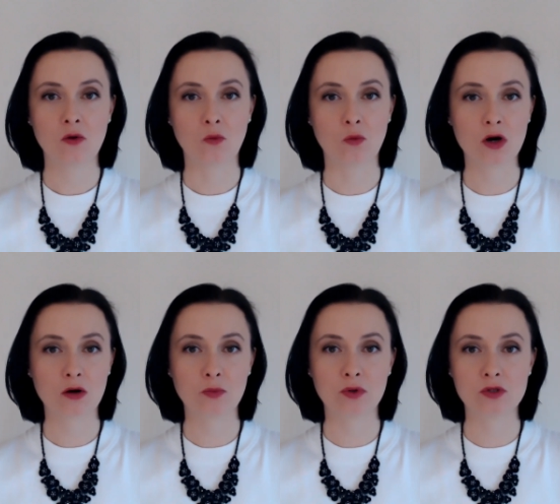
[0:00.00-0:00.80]

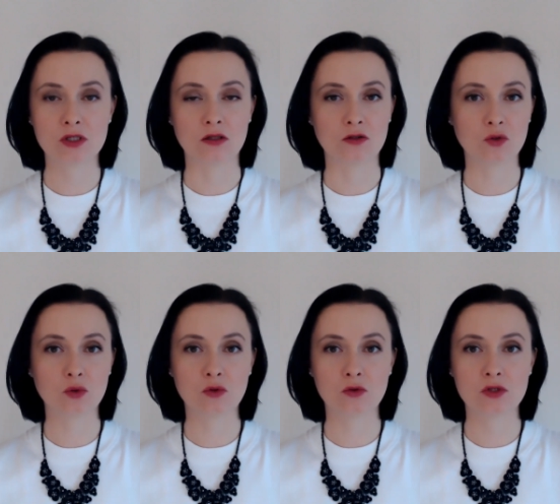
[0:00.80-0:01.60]
workbooks and
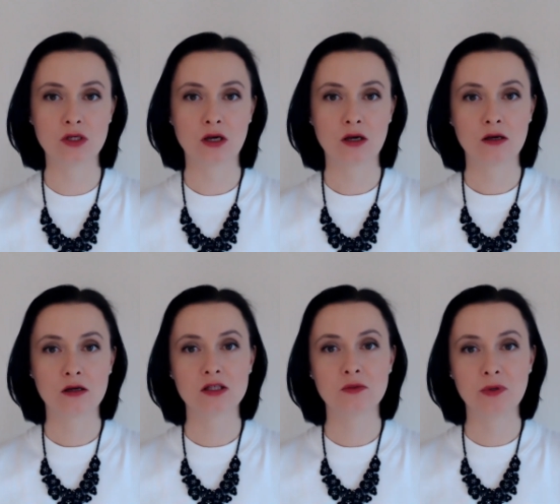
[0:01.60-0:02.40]
tools,
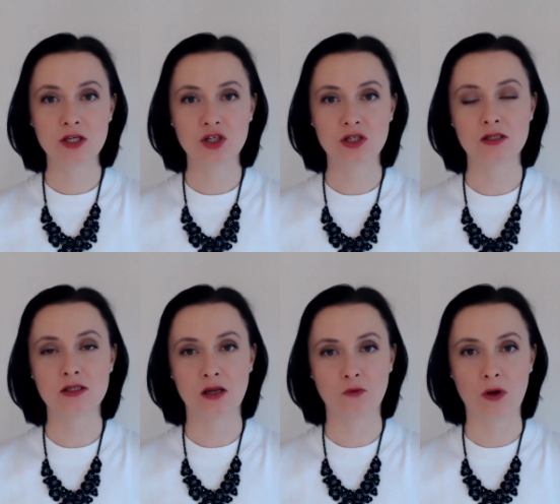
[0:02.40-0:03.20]
speeches
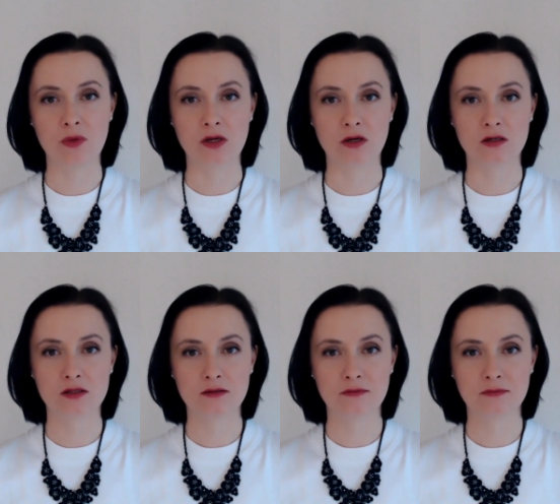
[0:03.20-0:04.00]
and webinars.